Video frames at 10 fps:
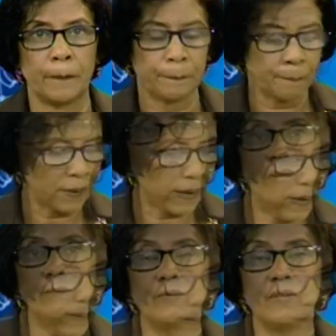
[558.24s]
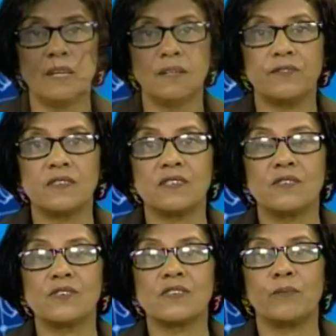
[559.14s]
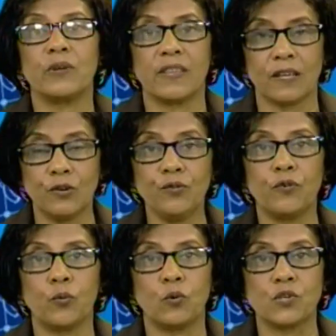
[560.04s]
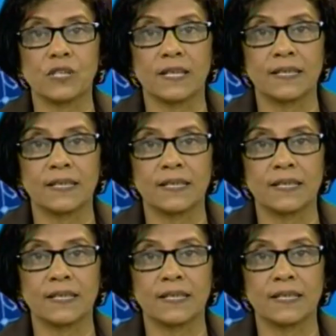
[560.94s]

We've come to the end of this news summary. Thank you for watching.